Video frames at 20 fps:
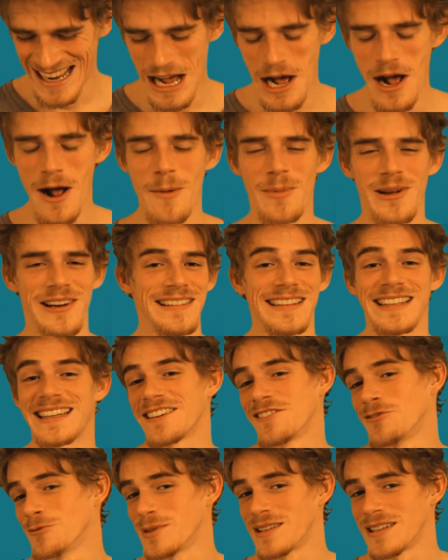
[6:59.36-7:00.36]
Apparently
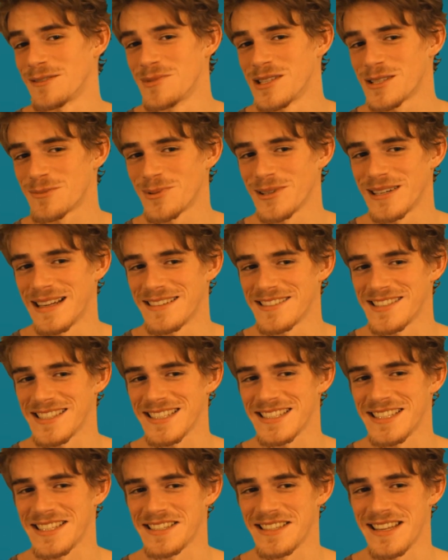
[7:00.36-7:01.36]
everybody
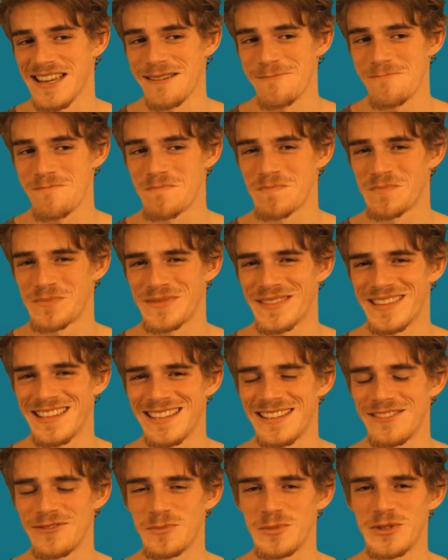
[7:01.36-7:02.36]
mispronounces his name.
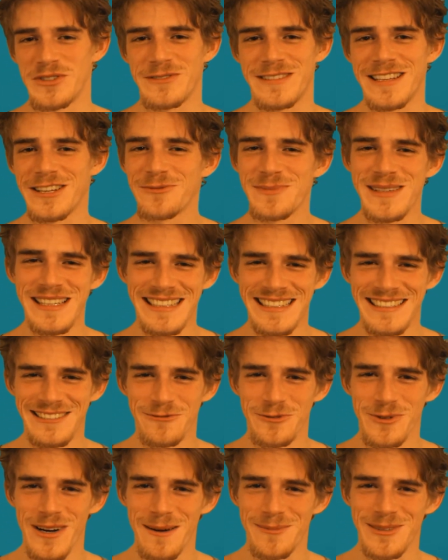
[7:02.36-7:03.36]
You tell me,
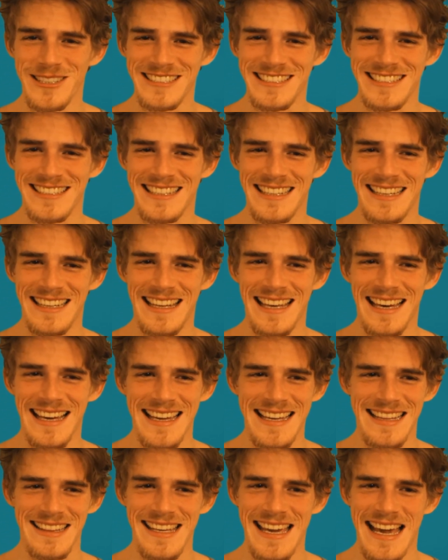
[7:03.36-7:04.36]
Robert
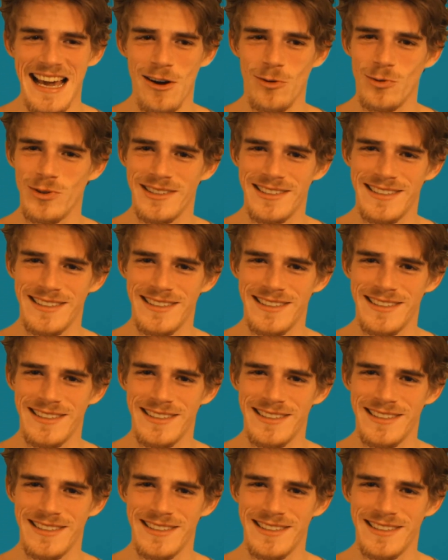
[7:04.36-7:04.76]
Caillot.